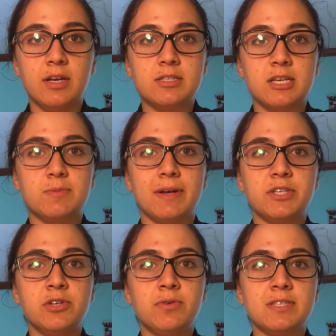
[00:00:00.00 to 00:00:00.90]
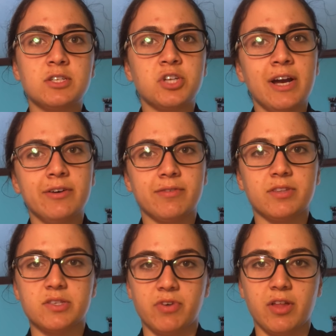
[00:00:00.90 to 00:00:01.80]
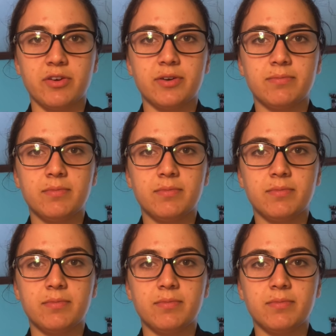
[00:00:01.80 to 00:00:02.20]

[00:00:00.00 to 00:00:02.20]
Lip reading: Suspect 2 is the child of this father.